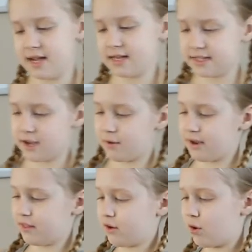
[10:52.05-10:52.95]
So
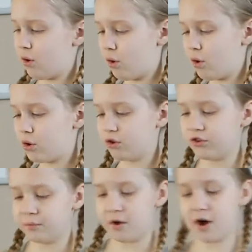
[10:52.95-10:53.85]
in the
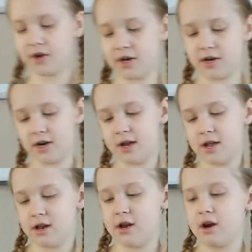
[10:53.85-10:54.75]
cold water,
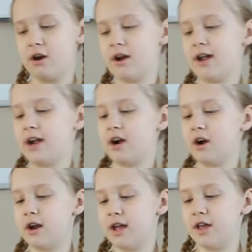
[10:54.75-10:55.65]
her
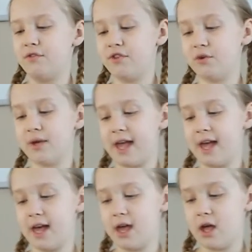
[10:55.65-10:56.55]
hair, if you
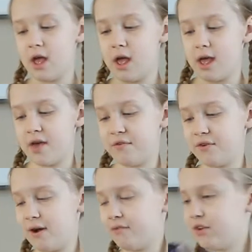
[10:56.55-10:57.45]
get, if
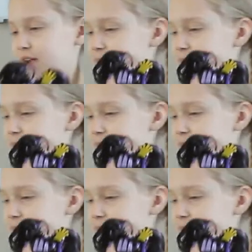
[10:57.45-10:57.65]
you ever